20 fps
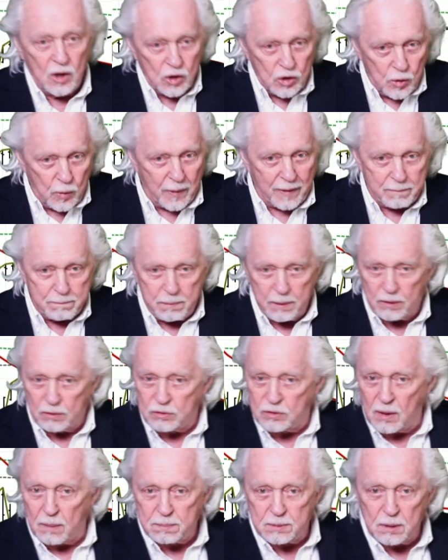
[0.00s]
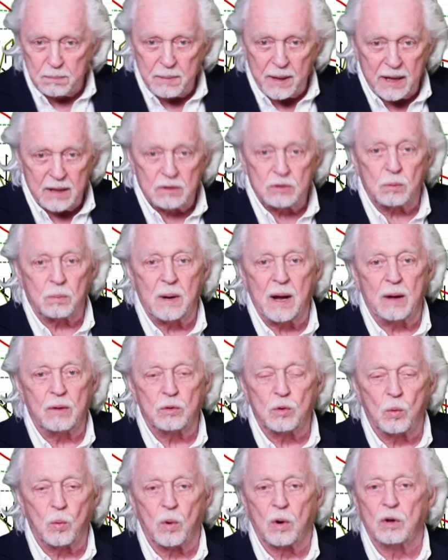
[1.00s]
You have built up demand around
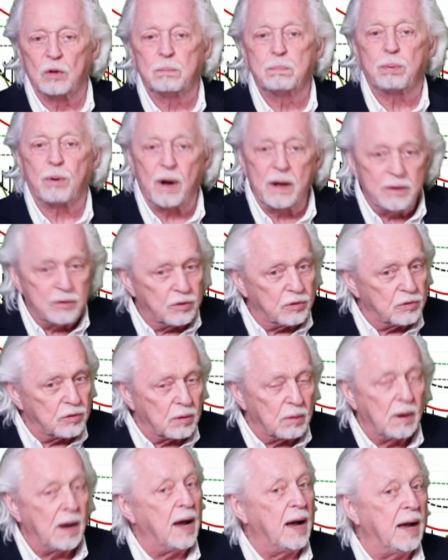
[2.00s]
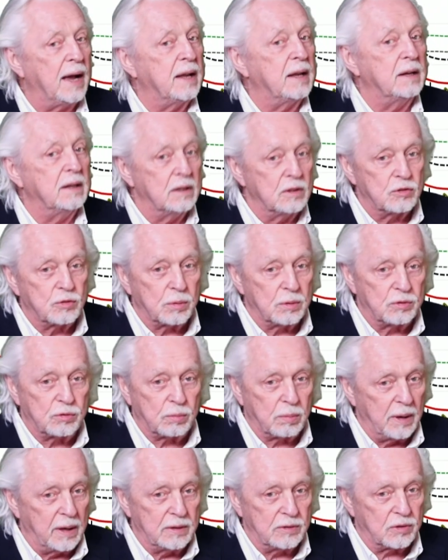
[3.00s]
the world. Prices are high and interest
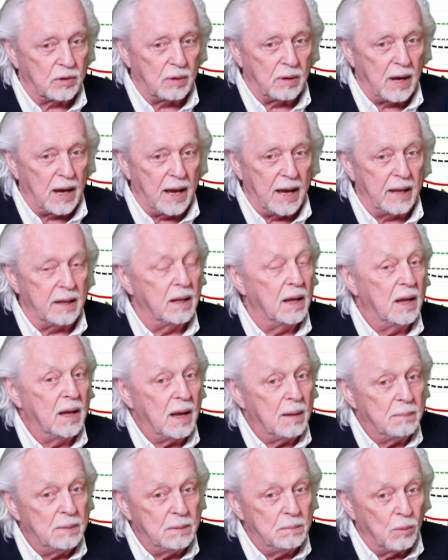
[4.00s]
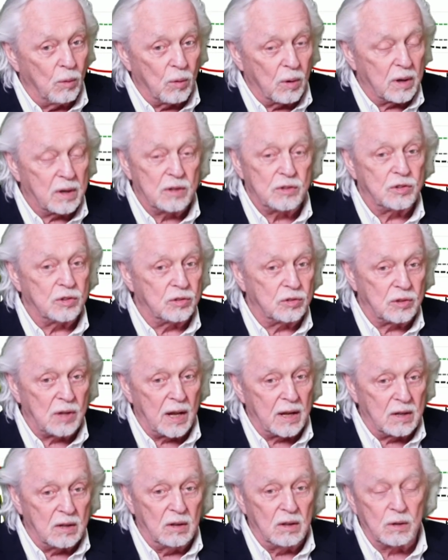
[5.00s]
rates are high. I mean, mortgages,
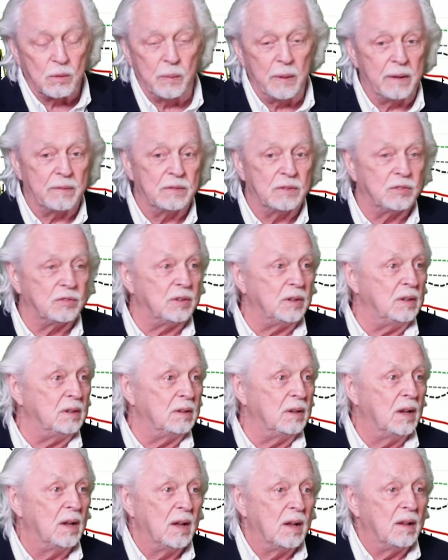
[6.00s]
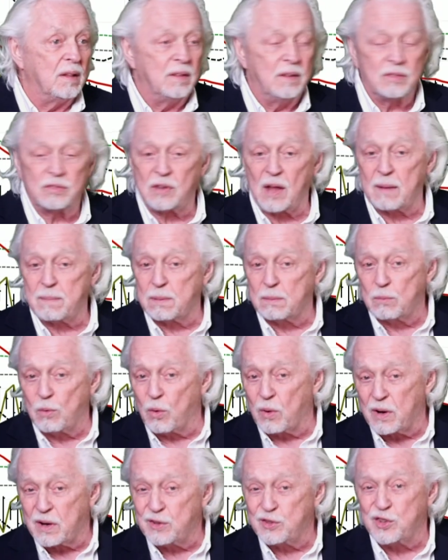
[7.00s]
take a look. We haven't seen this type of
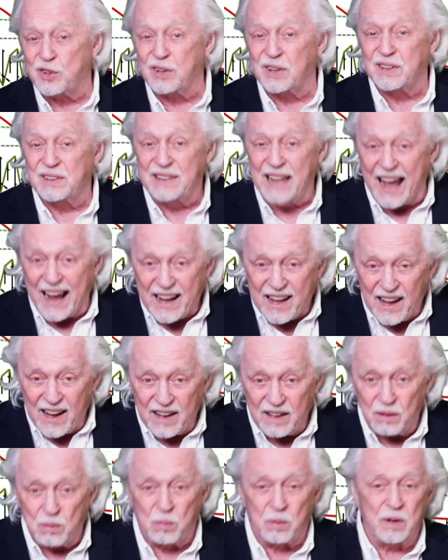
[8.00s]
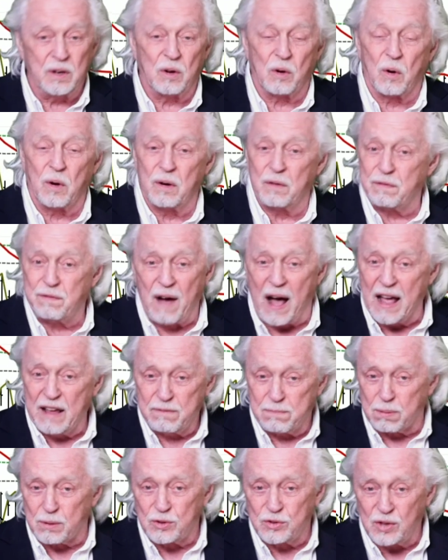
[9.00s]
mortgage in a decade where you're at
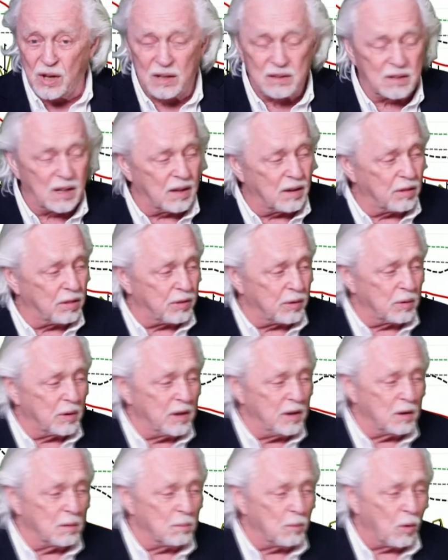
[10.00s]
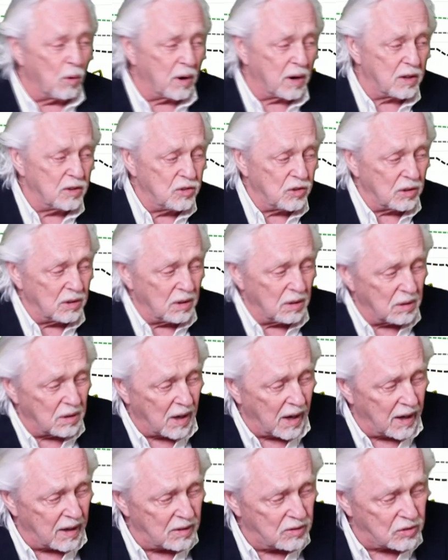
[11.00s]
5% on a 30-year mortgage in the
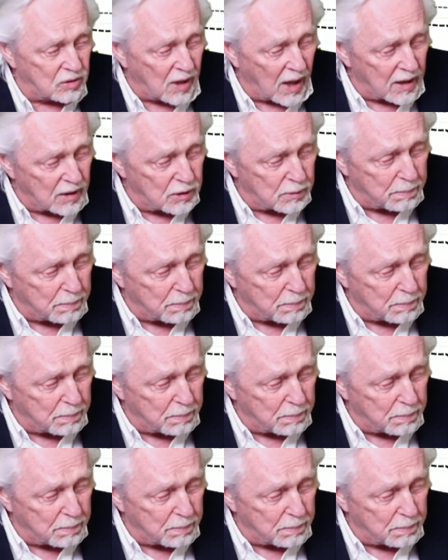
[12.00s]
United States.